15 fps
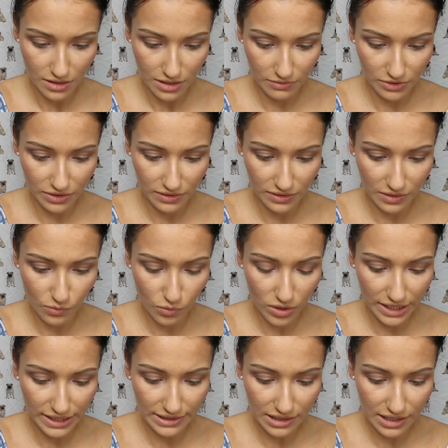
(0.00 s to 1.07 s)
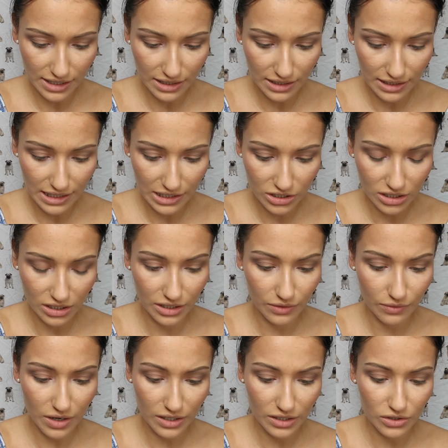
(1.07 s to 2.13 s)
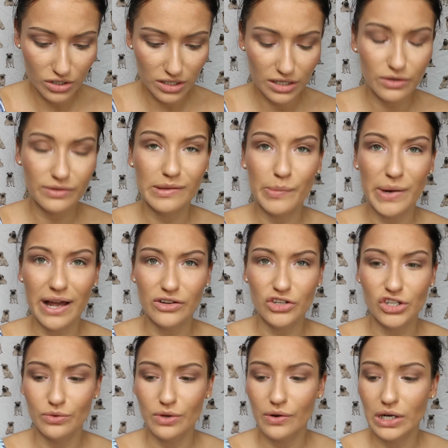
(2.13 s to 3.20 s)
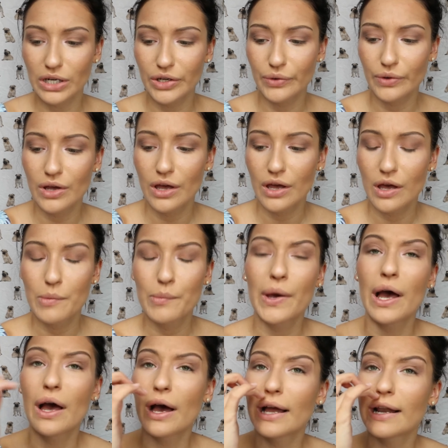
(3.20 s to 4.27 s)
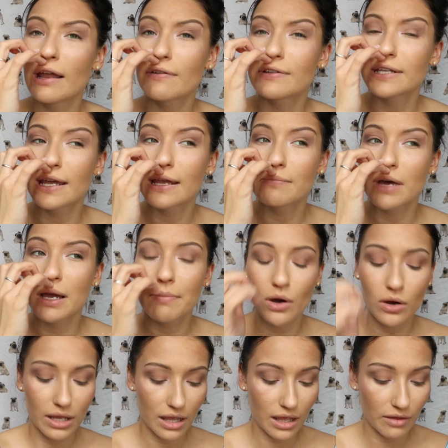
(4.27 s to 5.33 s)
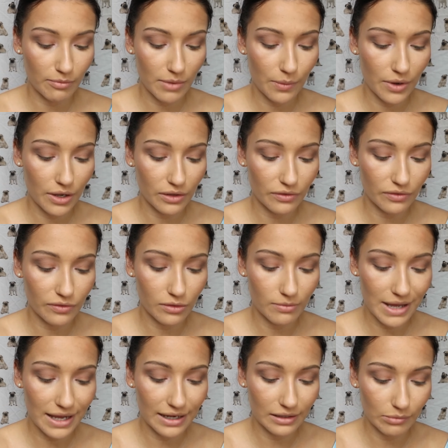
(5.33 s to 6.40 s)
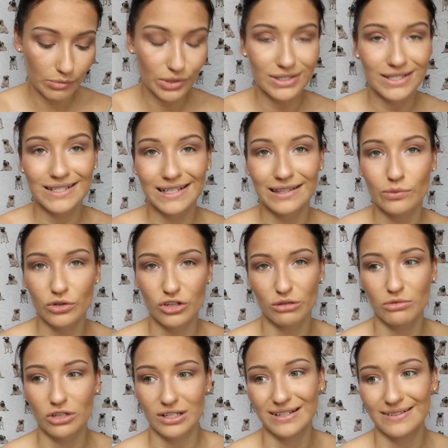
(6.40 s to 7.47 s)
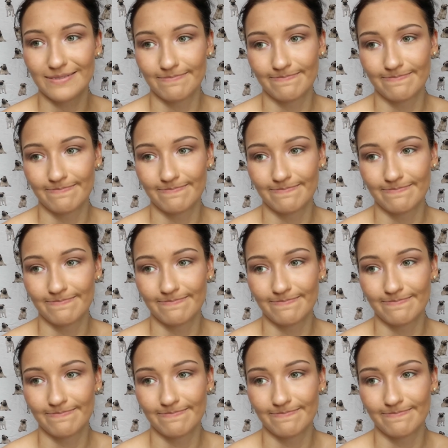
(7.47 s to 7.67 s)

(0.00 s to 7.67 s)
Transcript: I'm just using white eyelash glue. I usually use the black duo glue, but I left it in my pocket of my work uniform and put it in the washing machine.